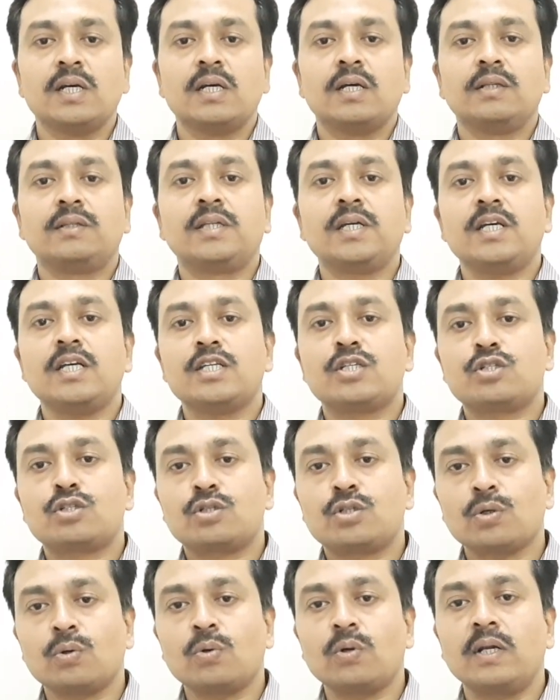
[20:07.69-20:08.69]
the
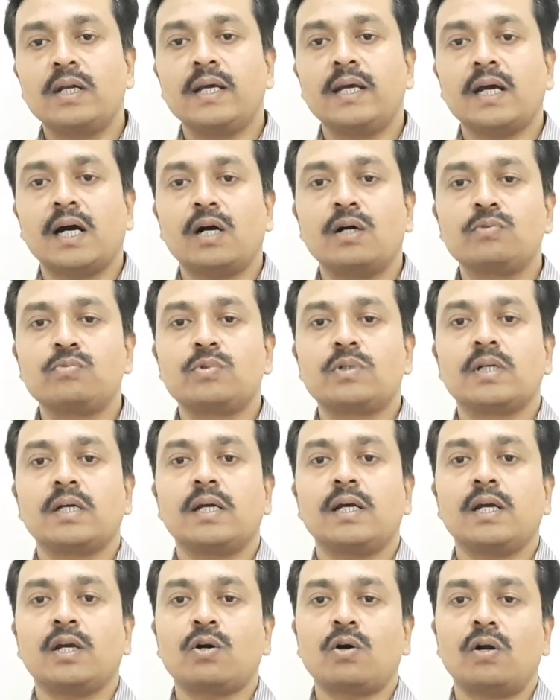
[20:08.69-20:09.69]
store layout
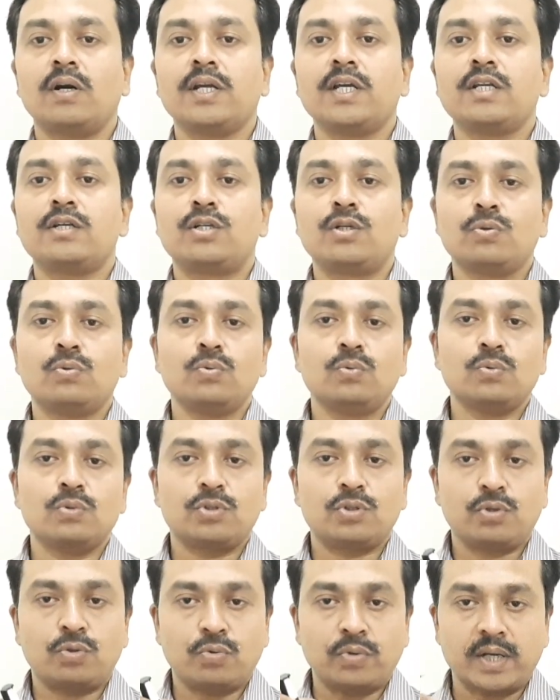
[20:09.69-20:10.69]
according to
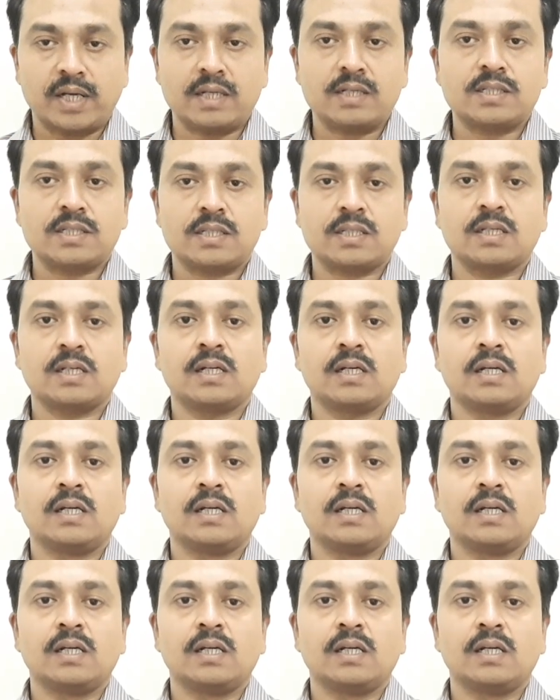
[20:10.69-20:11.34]
trends,